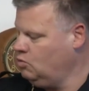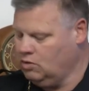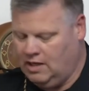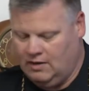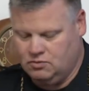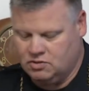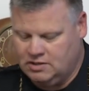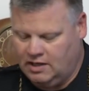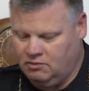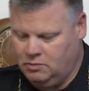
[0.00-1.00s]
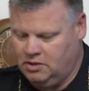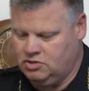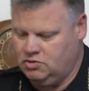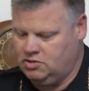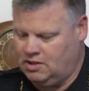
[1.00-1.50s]
More lives were saved
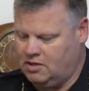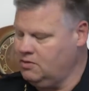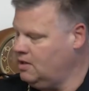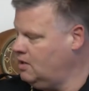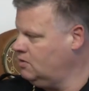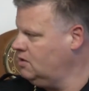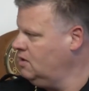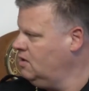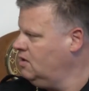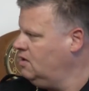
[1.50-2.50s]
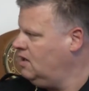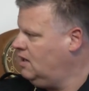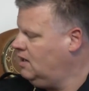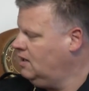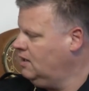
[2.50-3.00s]
because you stuck around
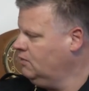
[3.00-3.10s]
uh, and